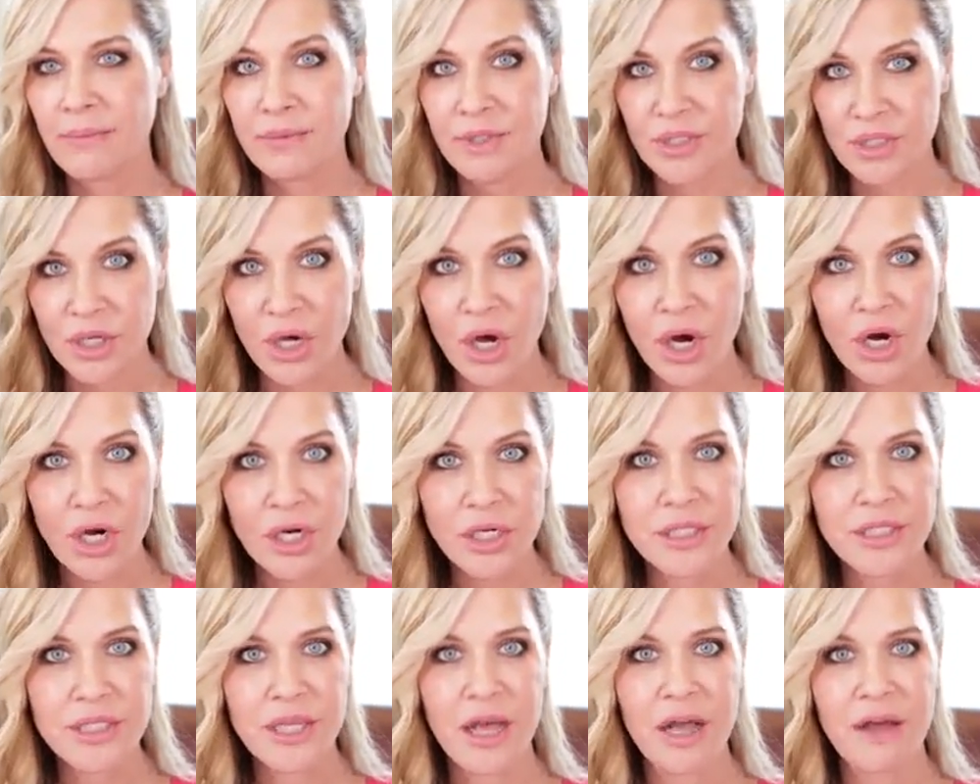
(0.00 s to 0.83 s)

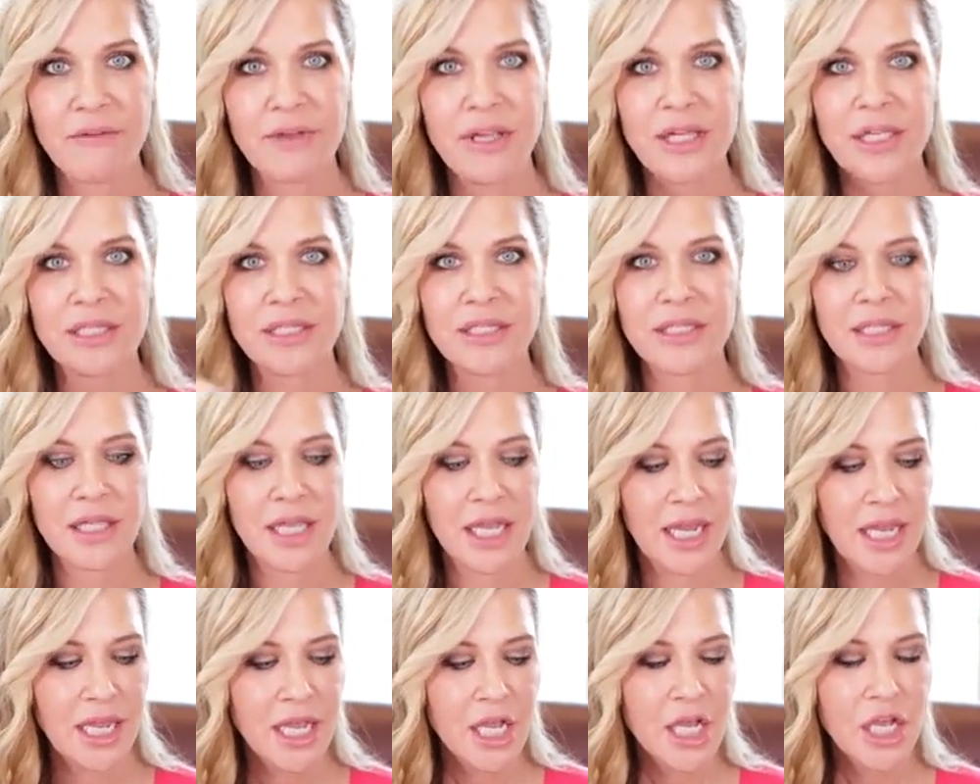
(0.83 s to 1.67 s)
scars,
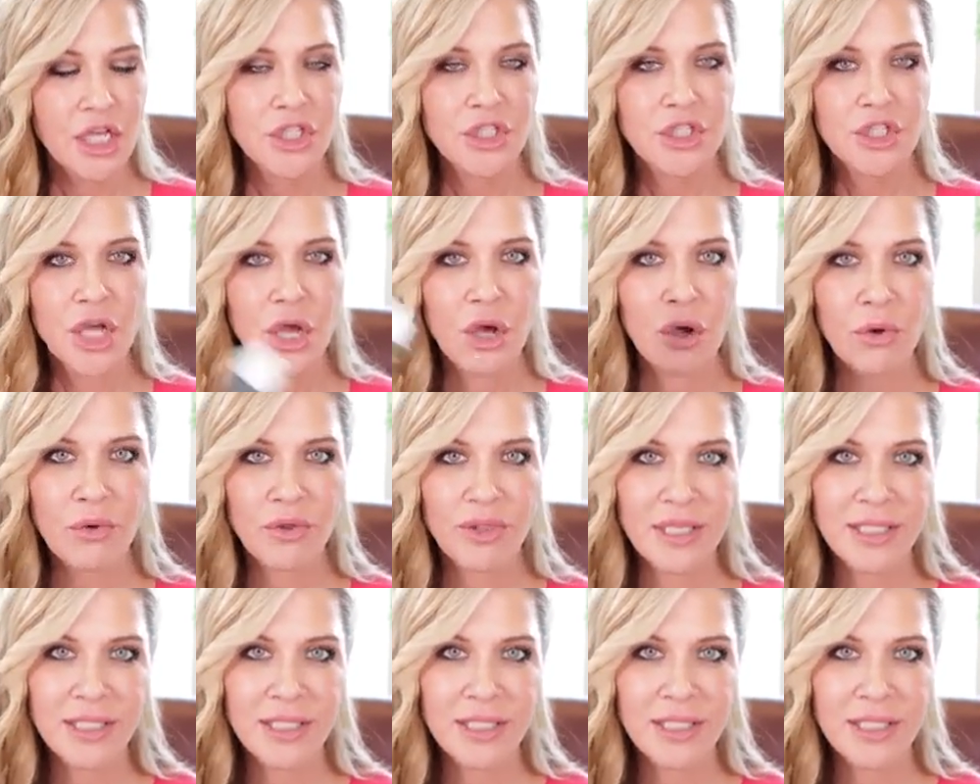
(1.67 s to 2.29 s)
obviously. So